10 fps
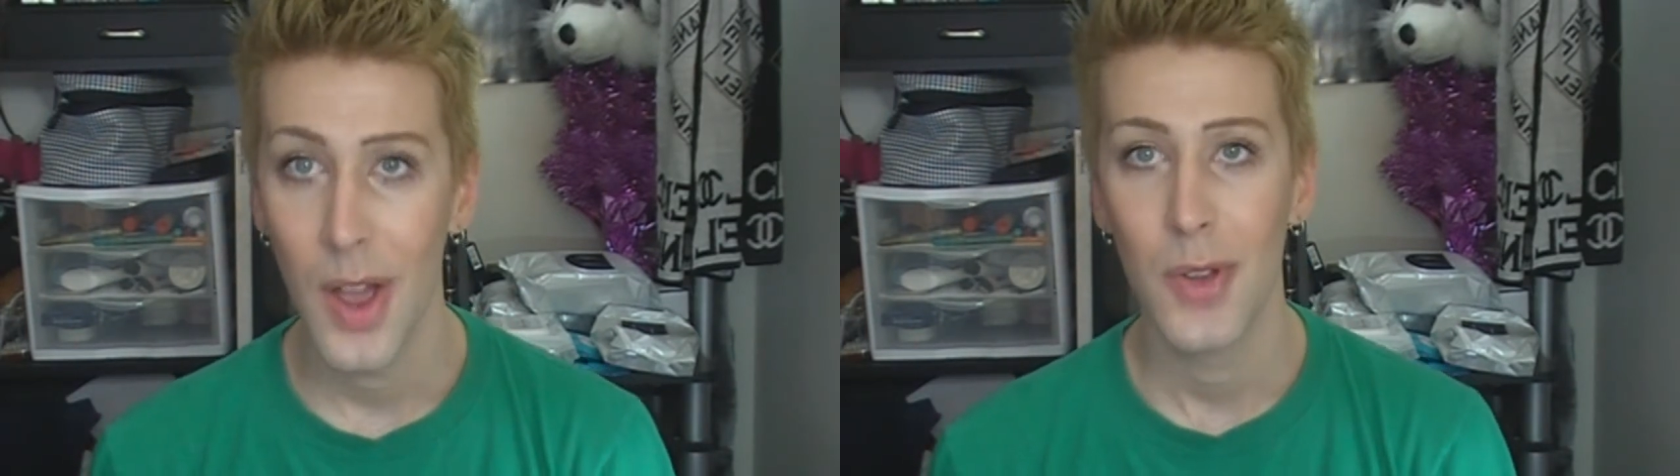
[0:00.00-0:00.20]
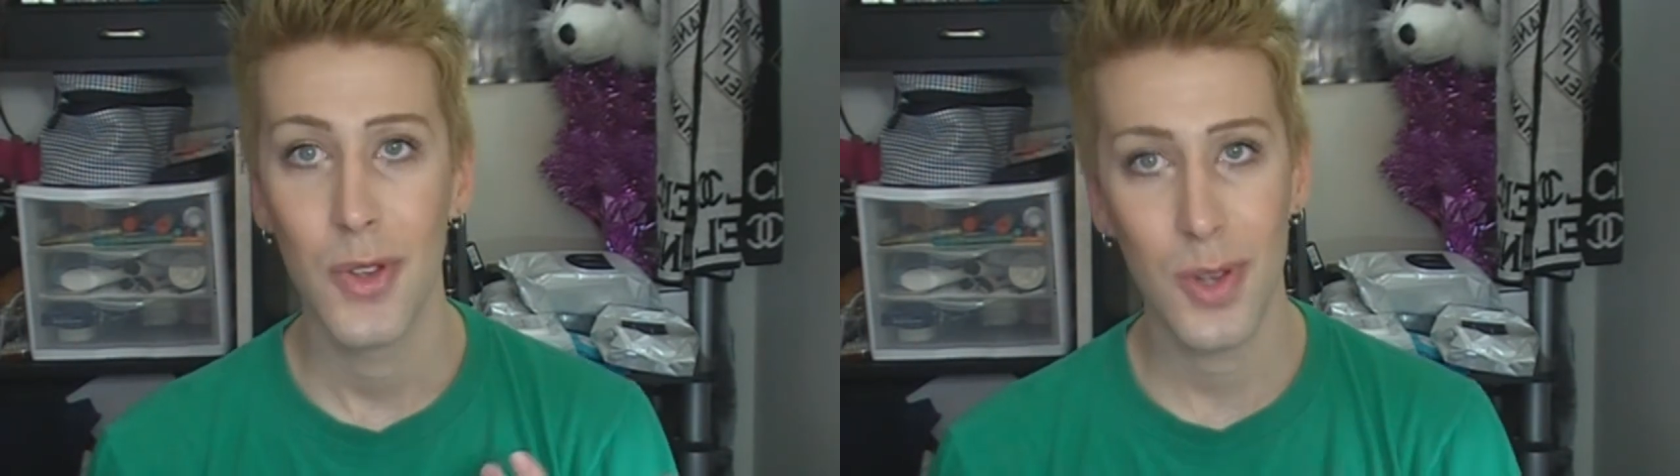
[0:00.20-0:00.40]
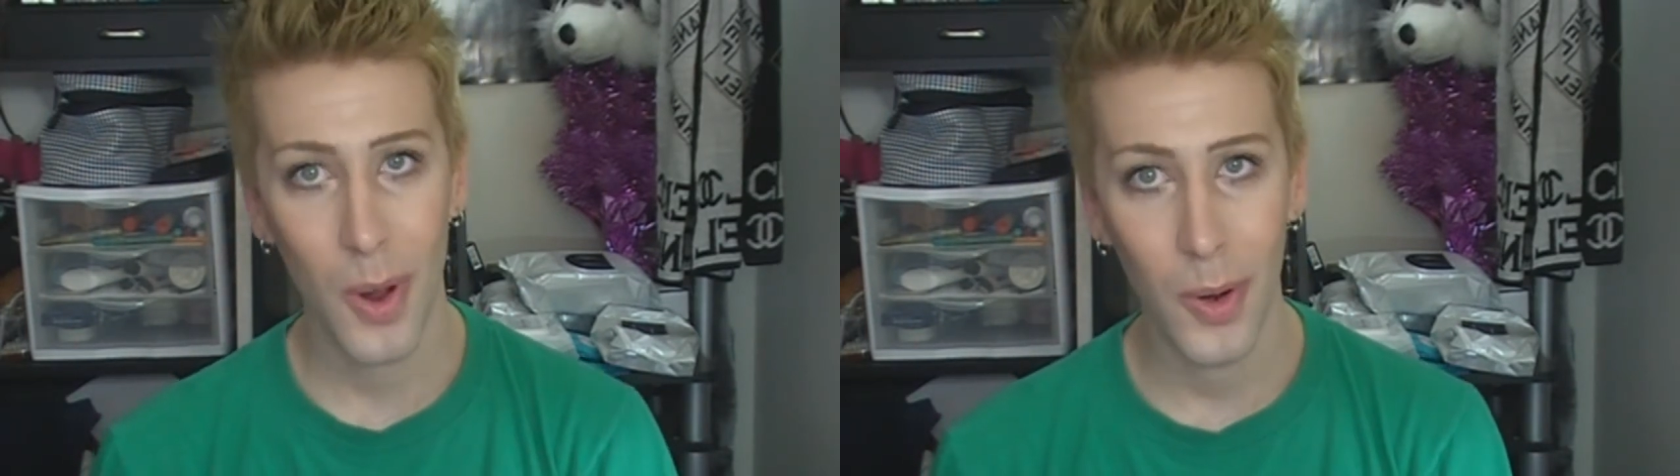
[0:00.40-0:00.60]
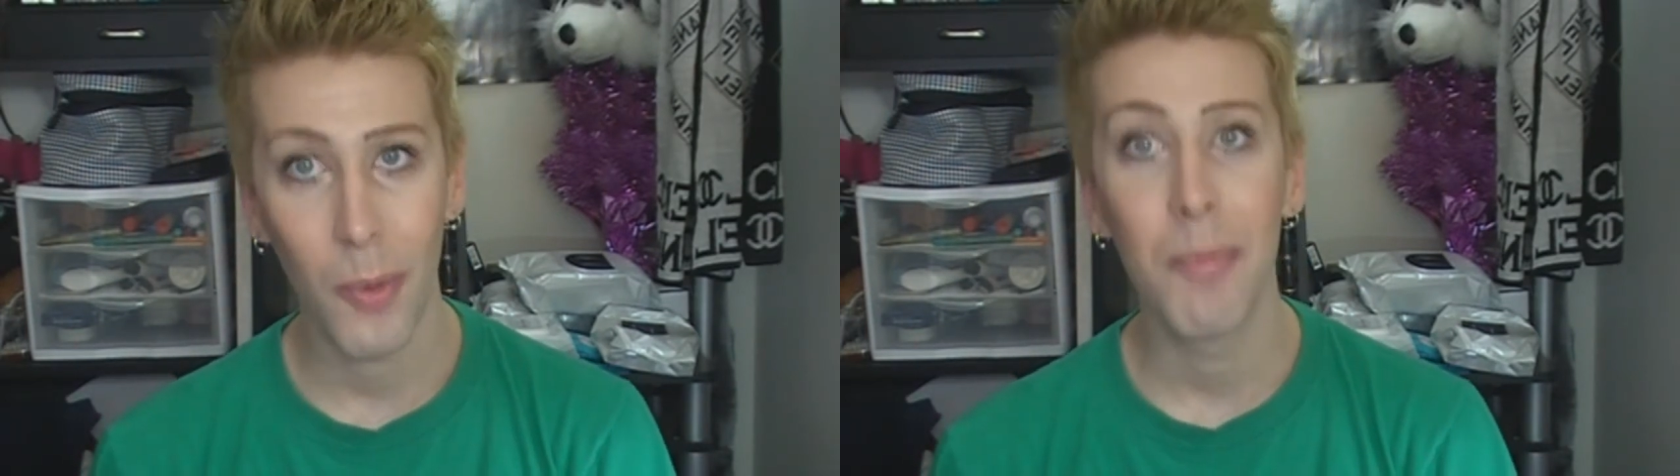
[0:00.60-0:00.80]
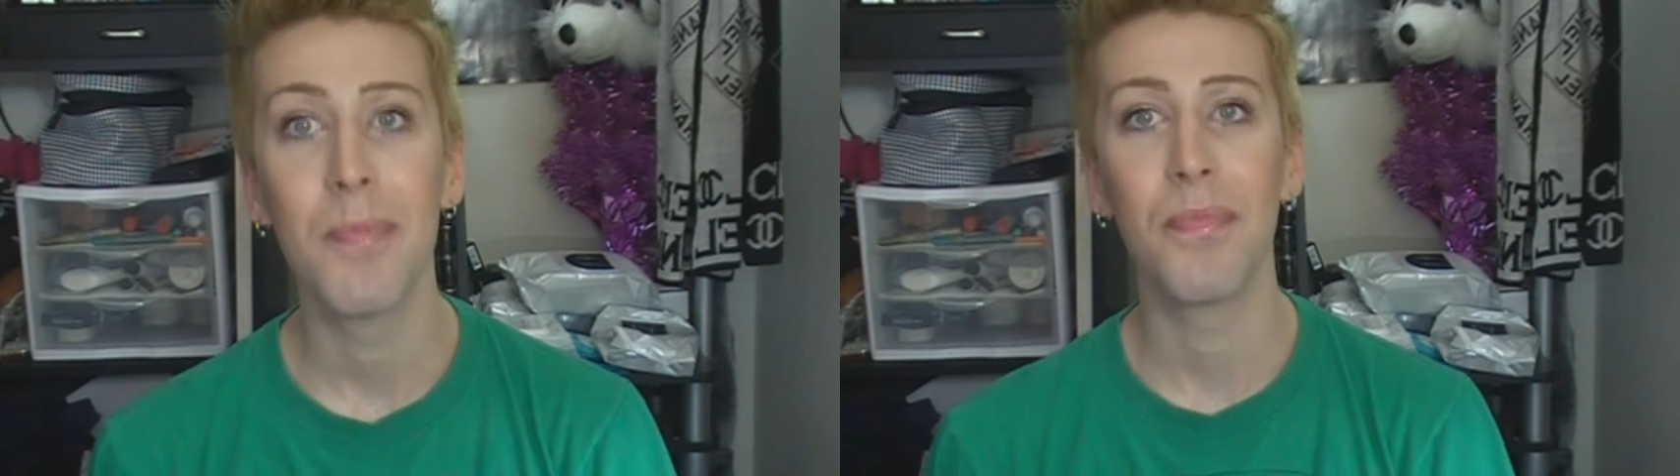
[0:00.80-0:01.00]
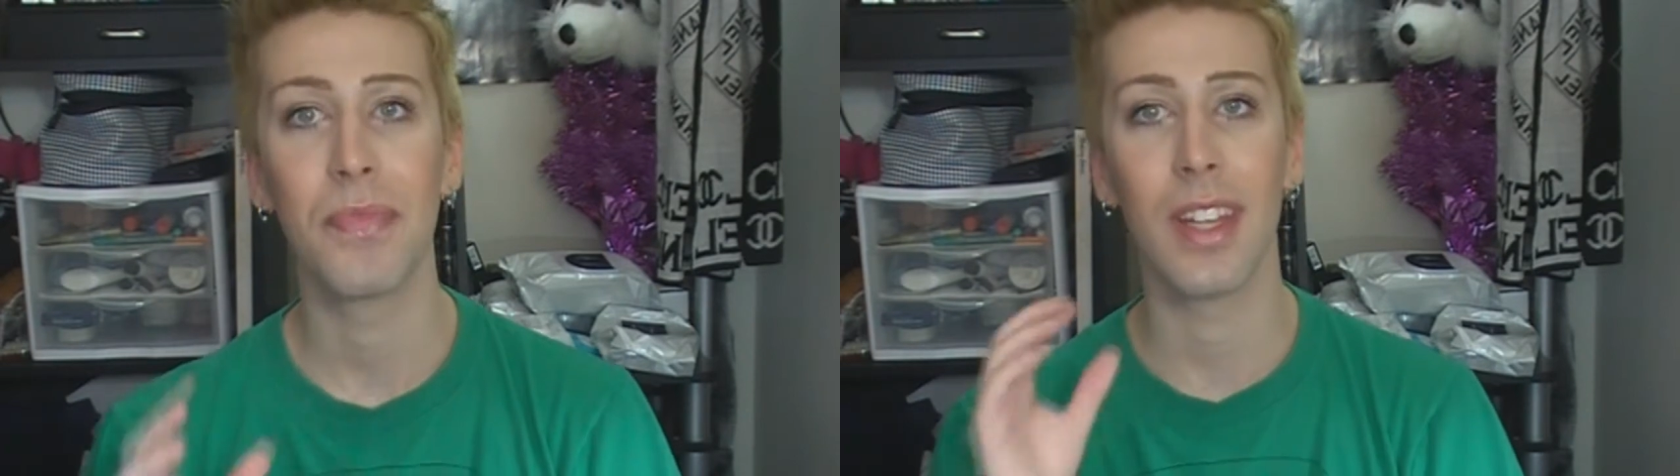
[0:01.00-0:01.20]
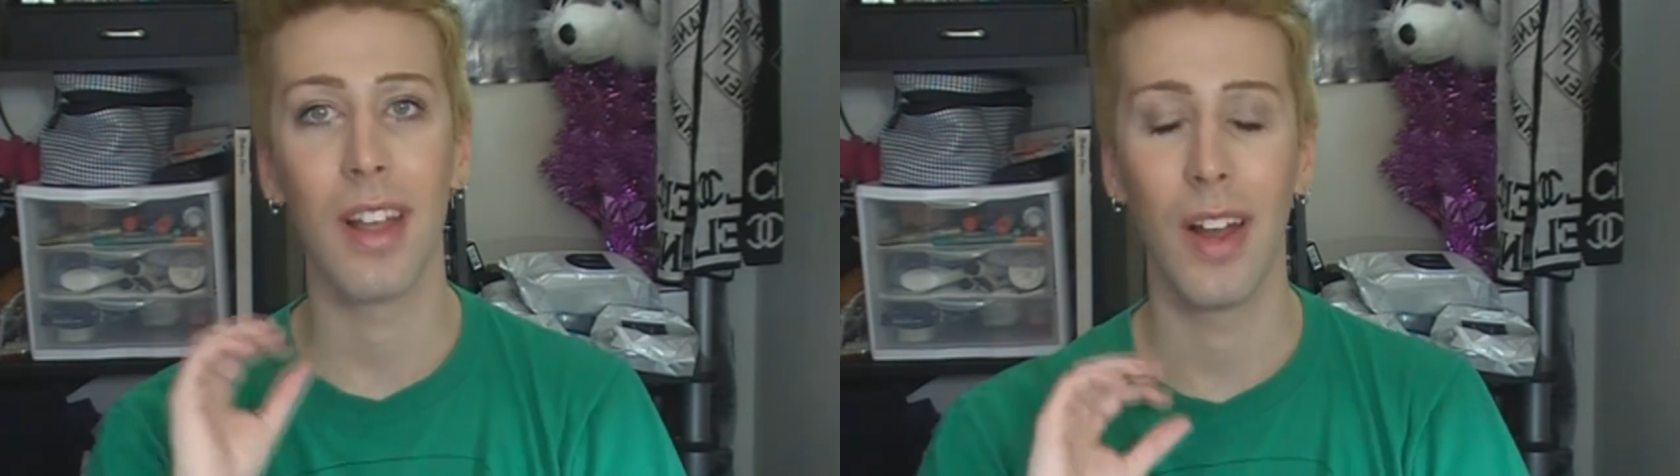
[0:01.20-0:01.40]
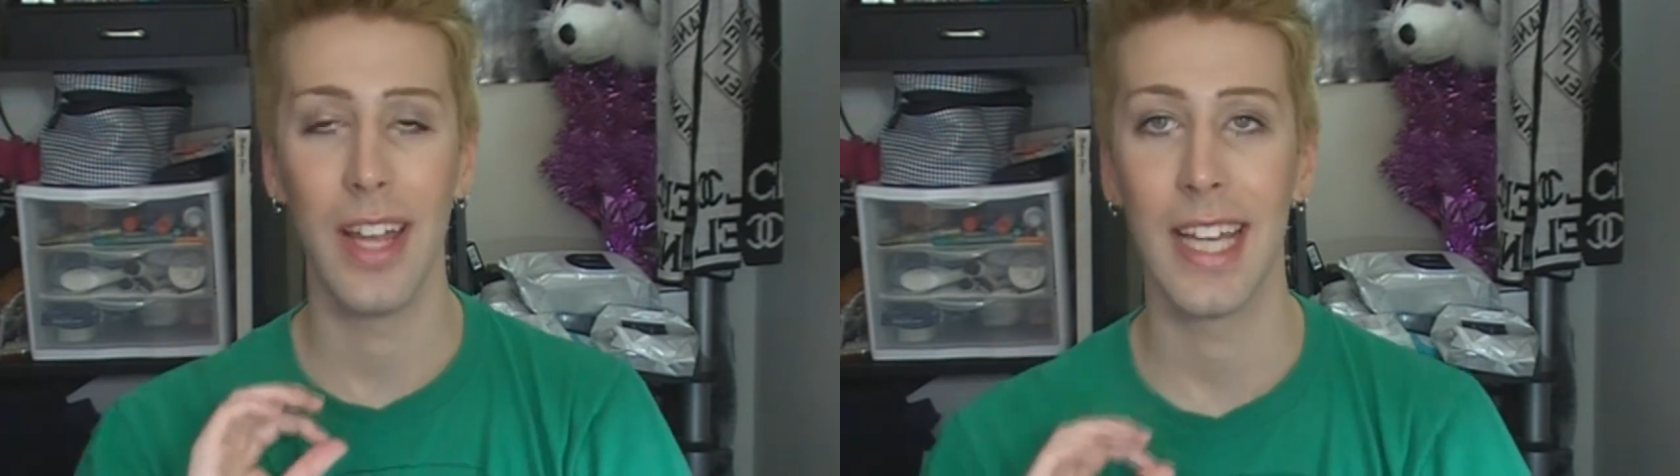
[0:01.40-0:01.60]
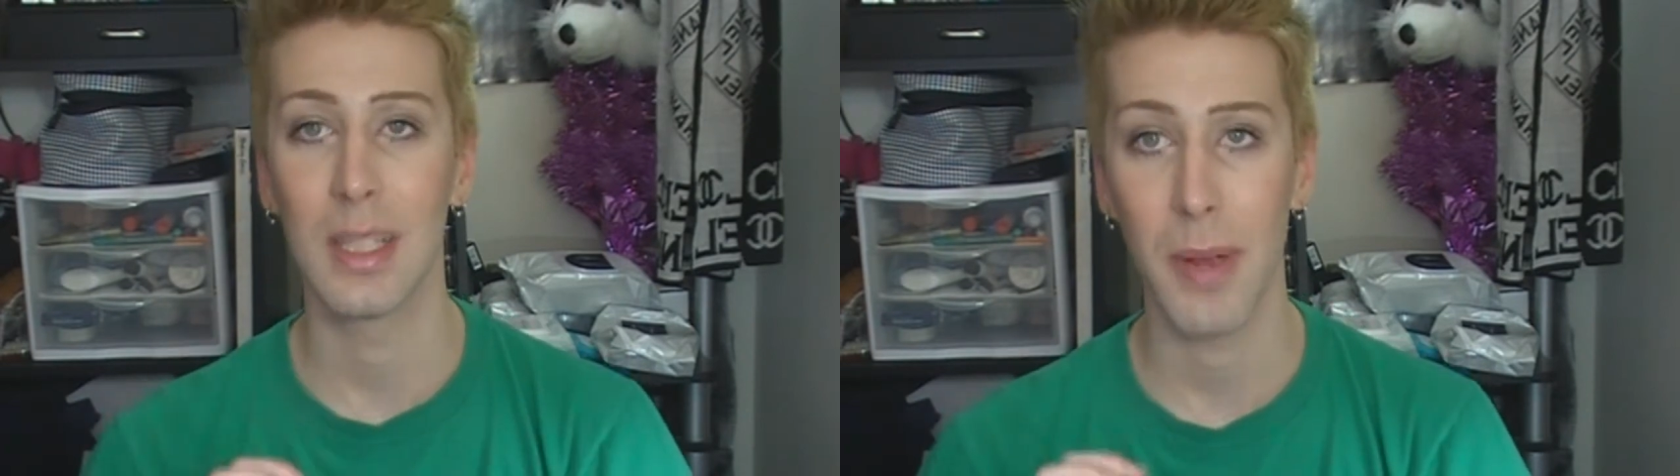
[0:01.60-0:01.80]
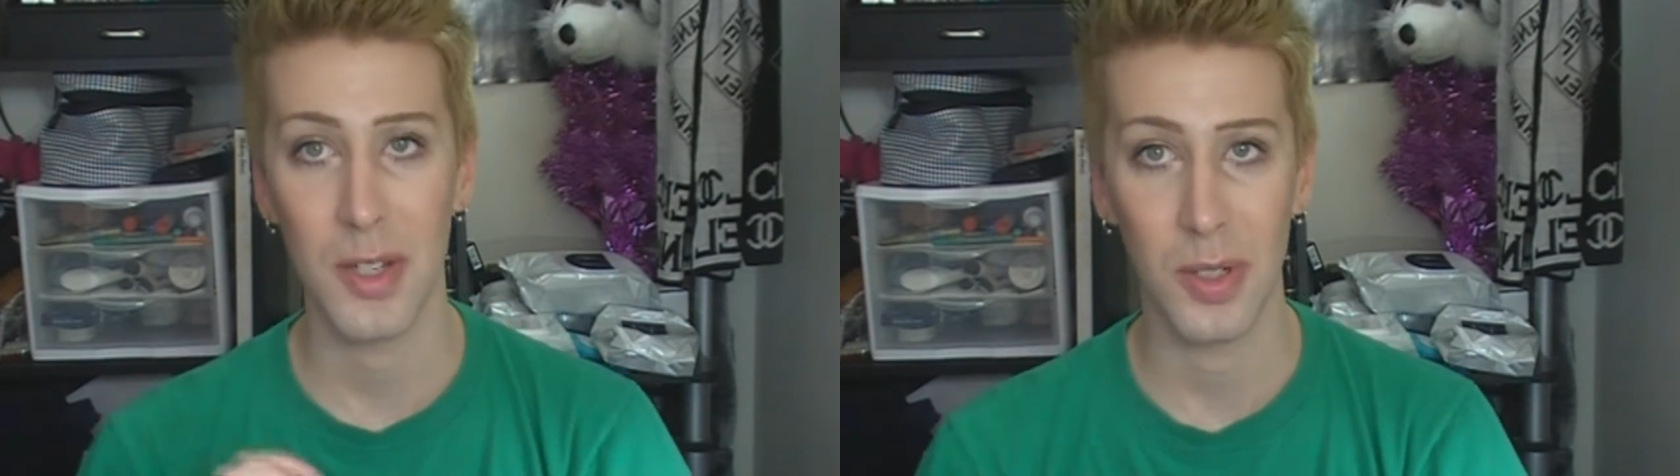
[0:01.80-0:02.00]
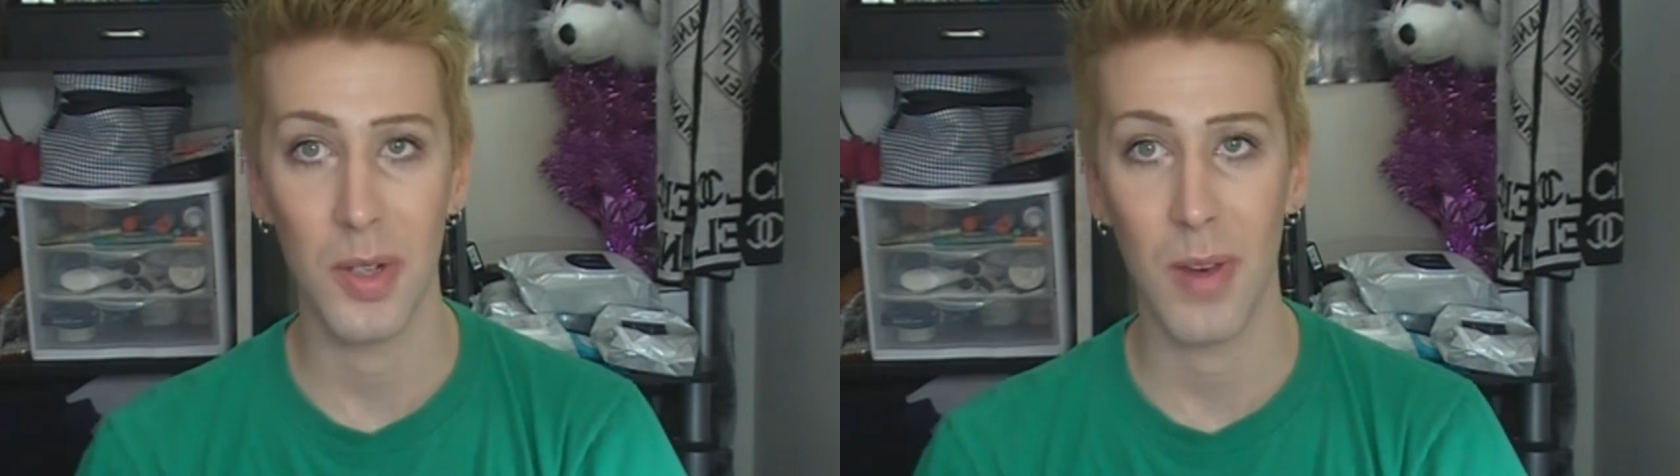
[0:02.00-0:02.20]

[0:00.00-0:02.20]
So, especially